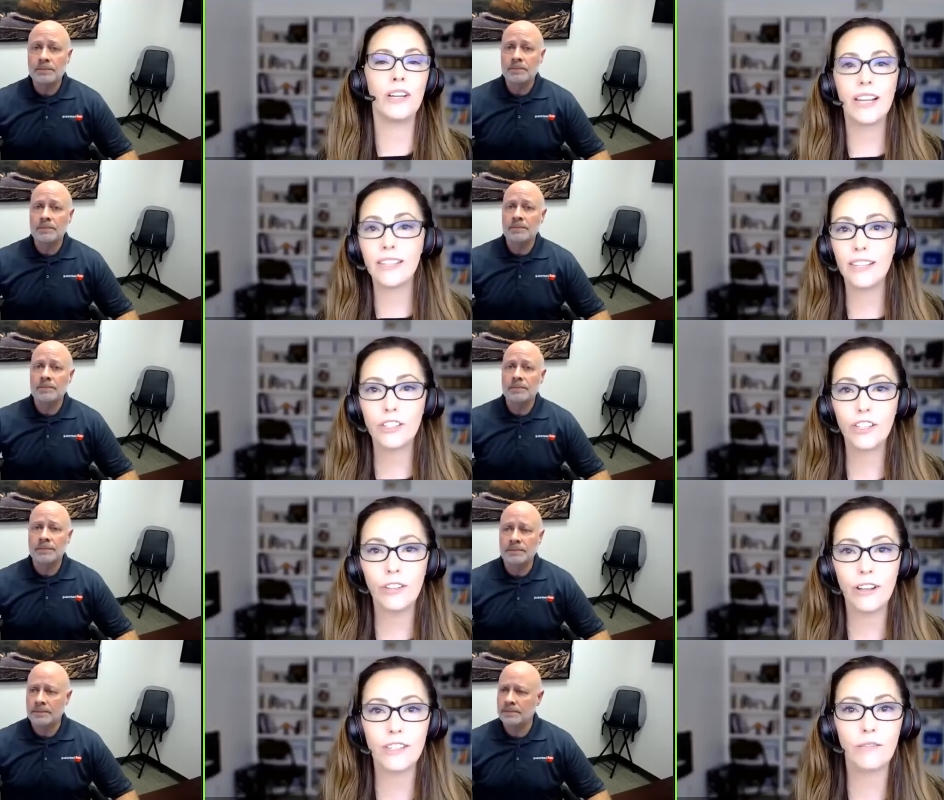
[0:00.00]
Speaker 1: escalation
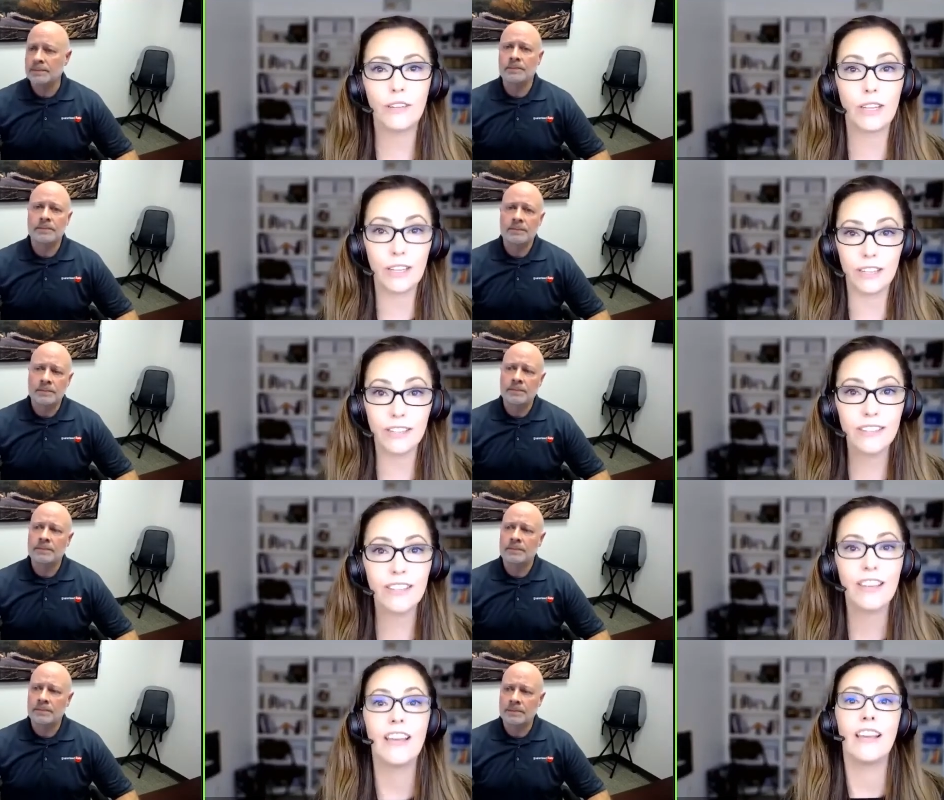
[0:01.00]
clause is
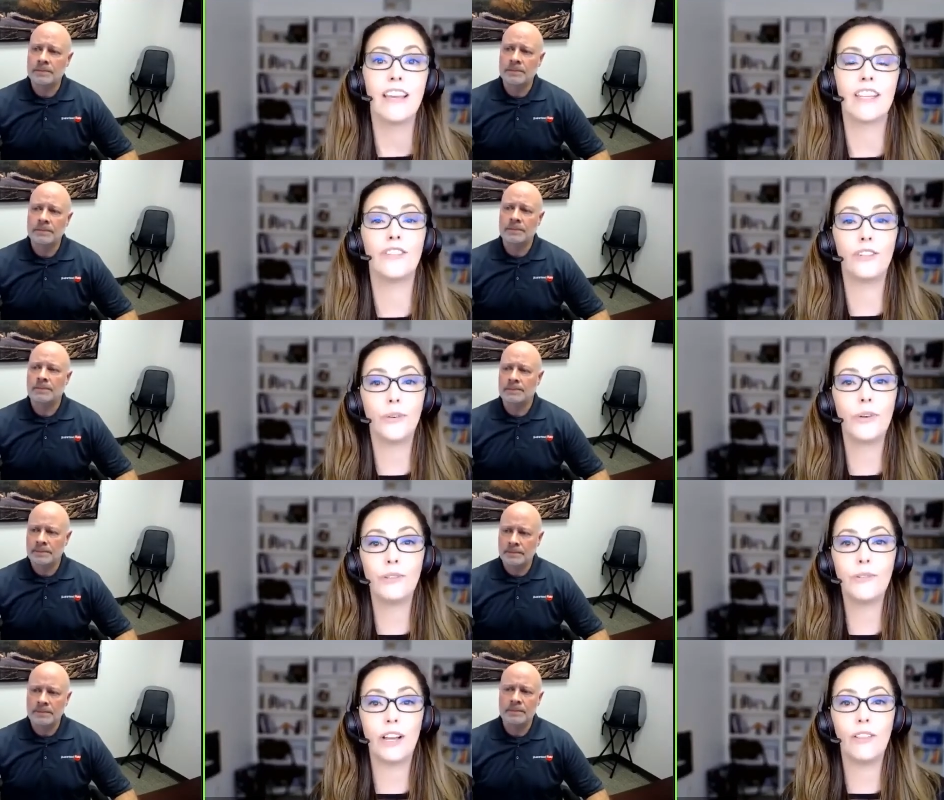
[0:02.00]
is you're going to
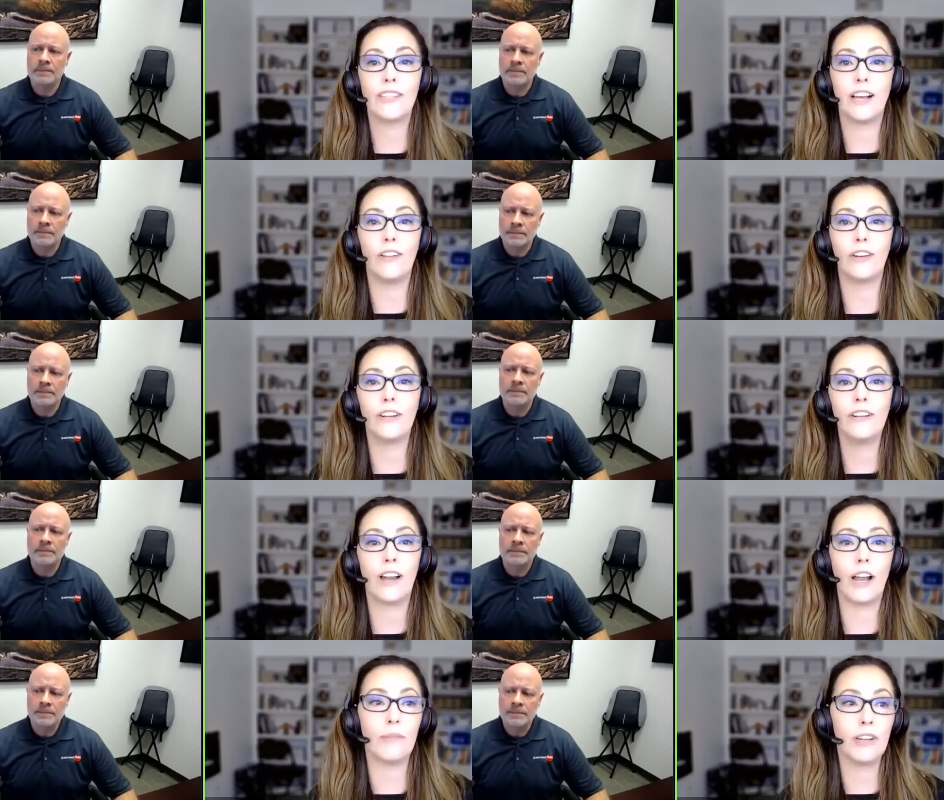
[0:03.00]
tell the seller,
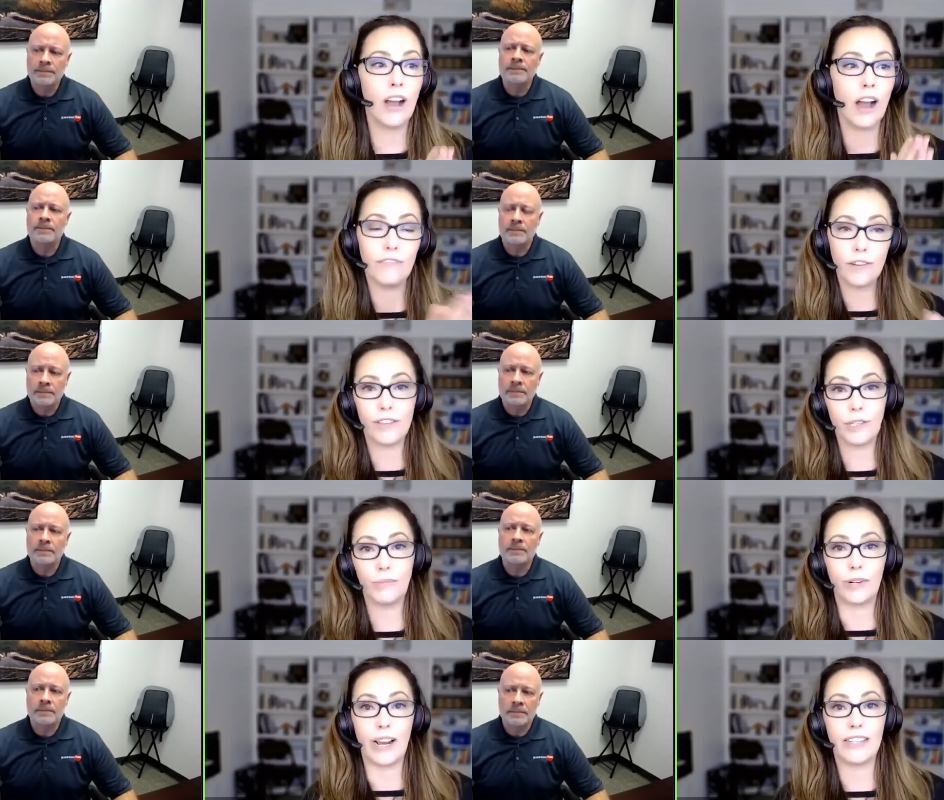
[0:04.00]
I'm going to offer this
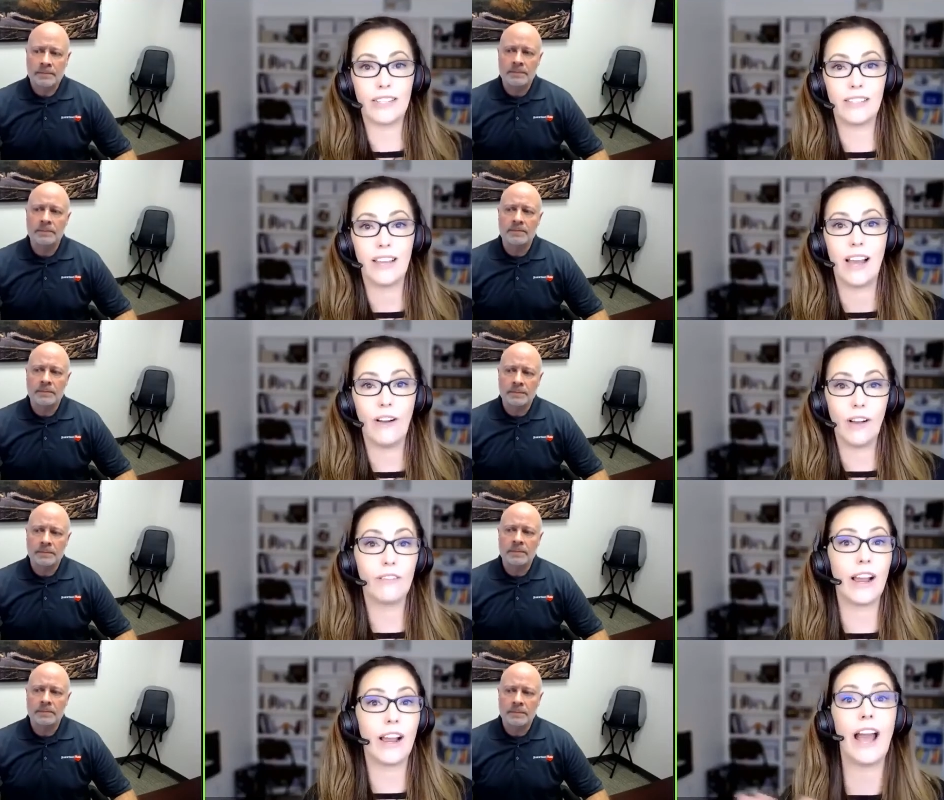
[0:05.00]
price. However,
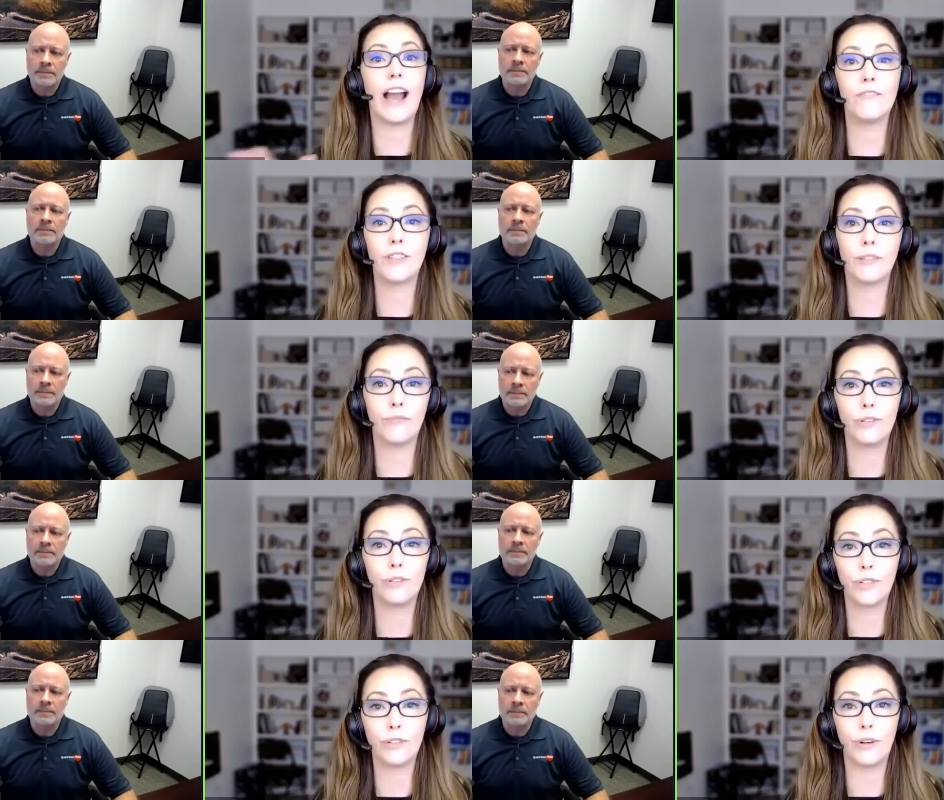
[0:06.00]
I have some room
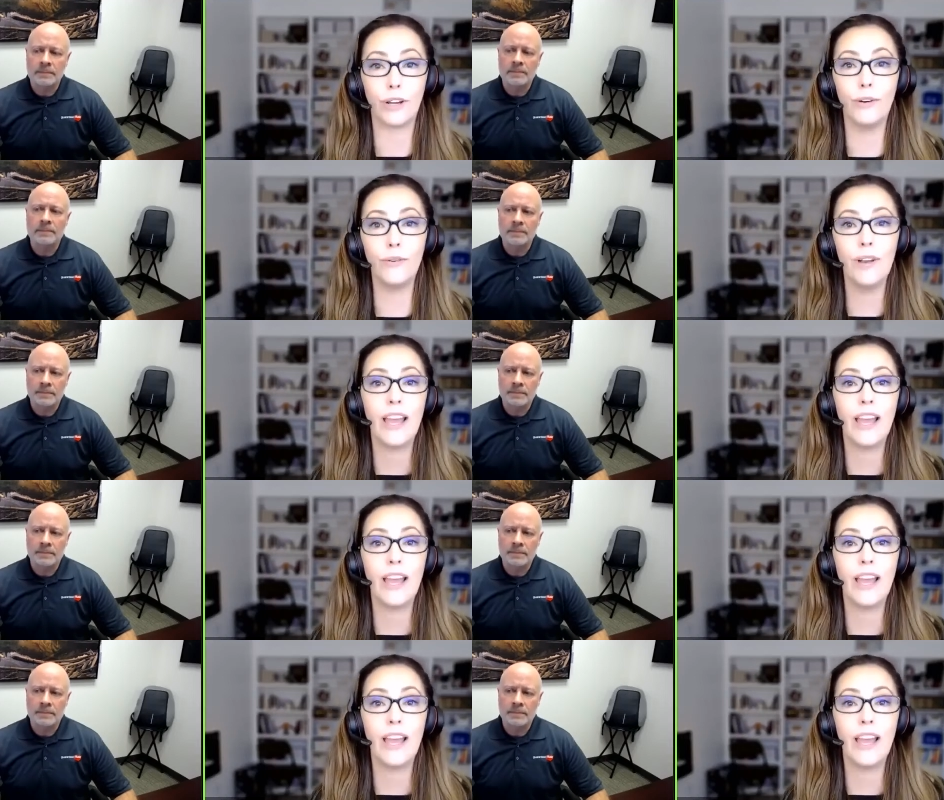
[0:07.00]
to grow.